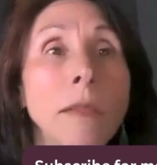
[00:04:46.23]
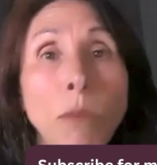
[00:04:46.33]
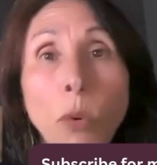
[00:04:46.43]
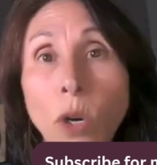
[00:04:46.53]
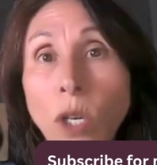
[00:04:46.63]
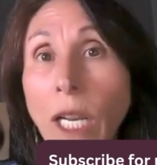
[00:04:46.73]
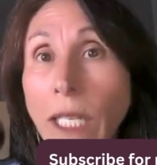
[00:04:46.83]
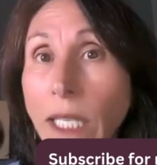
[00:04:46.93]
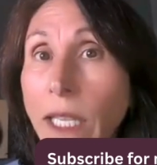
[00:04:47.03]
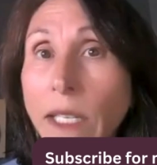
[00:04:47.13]
more
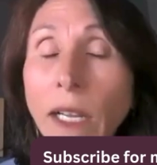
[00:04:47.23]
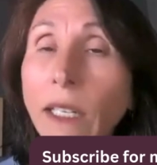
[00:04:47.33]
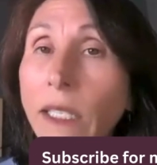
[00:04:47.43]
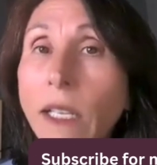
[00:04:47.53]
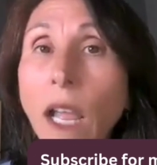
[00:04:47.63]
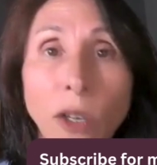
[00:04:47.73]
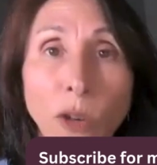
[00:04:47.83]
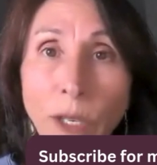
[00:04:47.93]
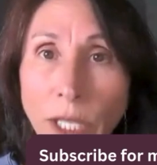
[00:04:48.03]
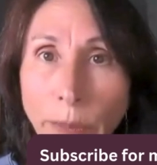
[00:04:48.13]
likely than not, is not
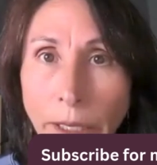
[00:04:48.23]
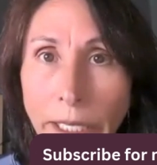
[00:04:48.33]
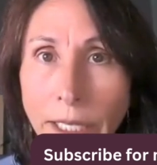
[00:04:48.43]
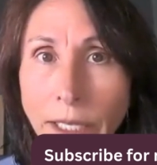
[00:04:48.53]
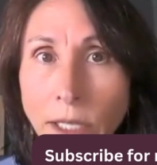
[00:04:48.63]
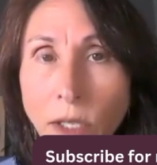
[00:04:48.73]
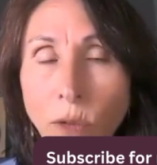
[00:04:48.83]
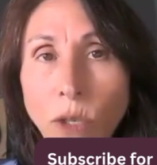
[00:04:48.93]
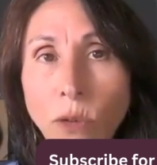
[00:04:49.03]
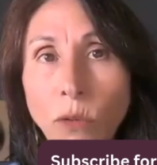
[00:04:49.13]
going to be licensed.
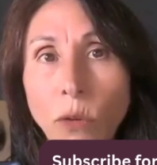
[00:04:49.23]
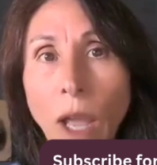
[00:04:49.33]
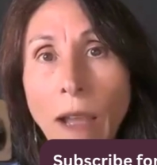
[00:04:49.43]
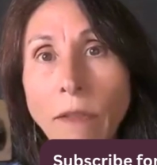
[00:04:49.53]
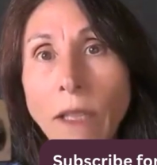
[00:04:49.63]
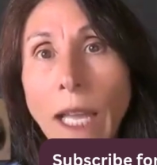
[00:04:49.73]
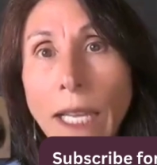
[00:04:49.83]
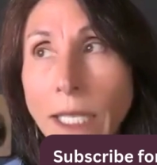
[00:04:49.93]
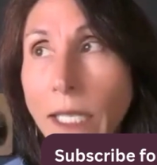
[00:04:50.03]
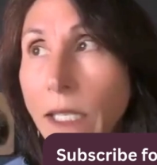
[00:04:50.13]
So you have
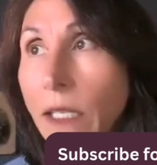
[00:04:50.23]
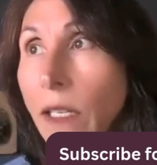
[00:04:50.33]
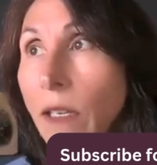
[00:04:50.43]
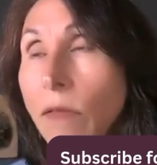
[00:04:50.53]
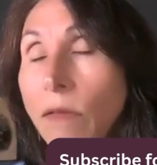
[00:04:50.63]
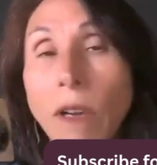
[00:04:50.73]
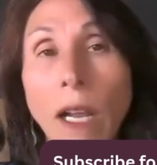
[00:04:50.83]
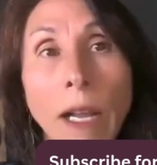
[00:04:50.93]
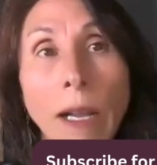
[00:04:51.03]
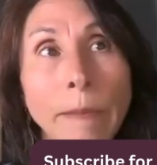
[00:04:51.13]
less
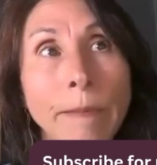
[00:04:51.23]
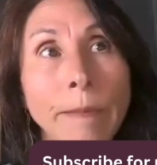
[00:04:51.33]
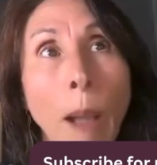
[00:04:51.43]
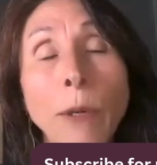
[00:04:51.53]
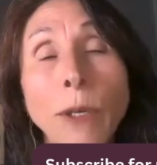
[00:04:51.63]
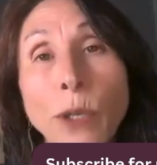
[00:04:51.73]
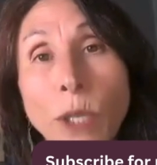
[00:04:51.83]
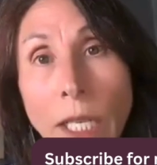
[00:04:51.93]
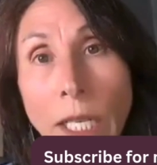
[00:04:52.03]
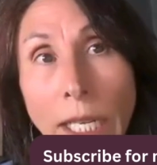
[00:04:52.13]

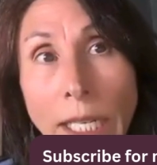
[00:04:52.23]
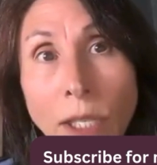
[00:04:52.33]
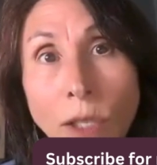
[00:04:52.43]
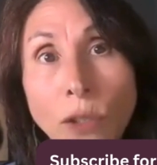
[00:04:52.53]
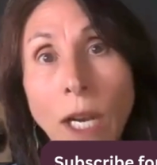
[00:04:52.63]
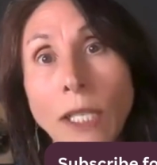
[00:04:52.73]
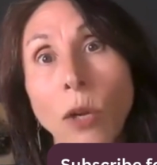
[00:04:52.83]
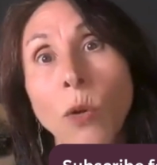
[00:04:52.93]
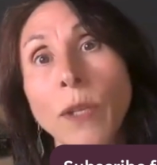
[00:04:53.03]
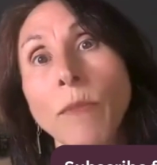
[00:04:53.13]
opportunity to try to
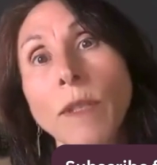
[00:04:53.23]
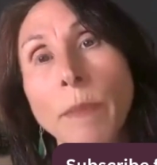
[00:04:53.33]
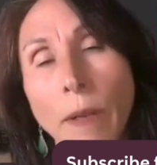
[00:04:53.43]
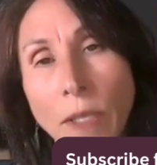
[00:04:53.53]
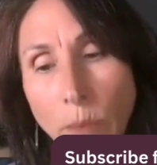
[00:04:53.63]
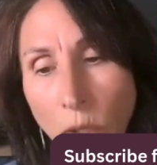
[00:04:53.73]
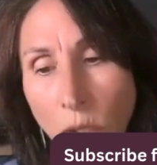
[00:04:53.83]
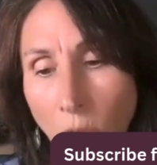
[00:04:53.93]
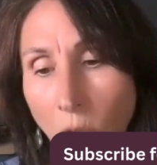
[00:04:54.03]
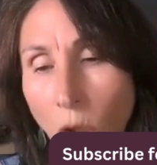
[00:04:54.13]
hold them
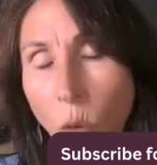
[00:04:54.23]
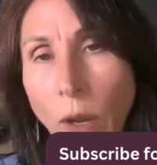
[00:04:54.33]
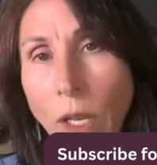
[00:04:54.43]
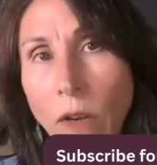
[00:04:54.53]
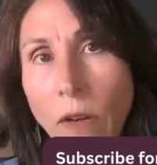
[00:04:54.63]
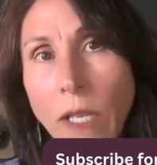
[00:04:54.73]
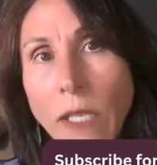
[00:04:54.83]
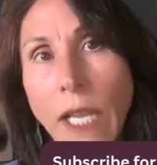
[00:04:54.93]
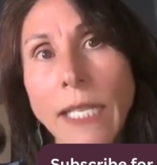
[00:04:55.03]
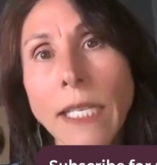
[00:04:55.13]
responsible. When there
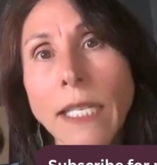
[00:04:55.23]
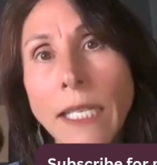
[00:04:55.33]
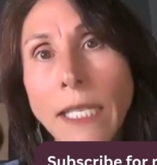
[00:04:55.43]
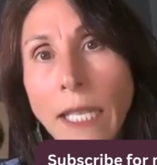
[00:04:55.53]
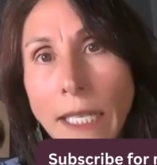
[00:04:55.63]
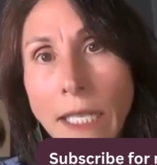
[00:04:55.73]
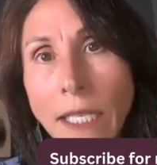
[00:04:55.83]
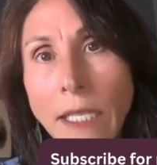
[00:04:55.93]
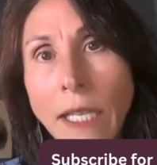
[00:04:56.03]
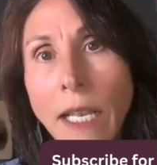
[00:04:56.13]
is an entity is
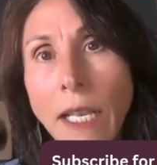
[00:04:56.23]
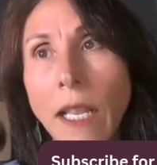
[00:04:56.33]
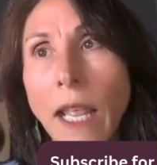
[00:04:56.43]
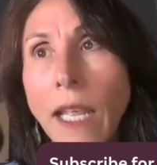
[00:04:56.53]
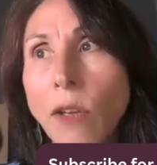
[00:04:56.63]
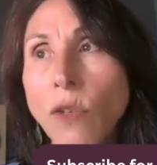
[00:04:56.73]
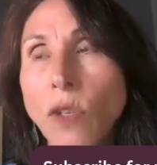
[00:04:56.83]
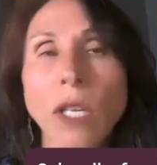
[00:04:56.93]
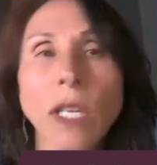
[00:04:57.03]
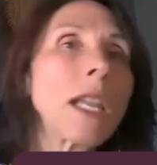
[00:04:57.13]
licensed, then they
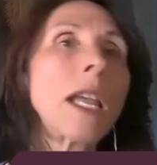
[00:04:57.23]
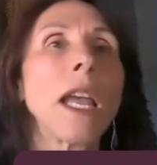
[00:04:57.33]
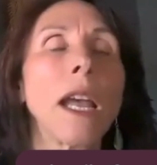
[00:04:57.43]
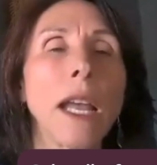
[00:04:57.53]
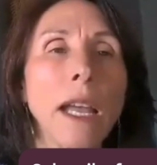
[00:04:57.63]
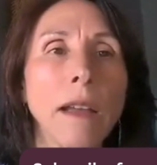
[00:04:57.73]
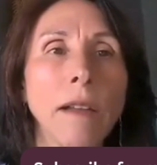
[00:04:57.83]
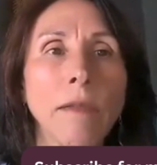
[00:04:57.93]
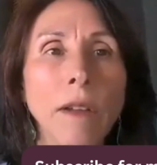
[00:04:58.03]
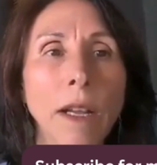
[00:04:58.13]
usually
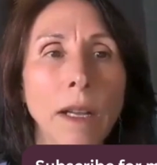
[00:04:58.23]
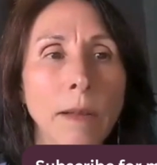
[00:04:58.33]
have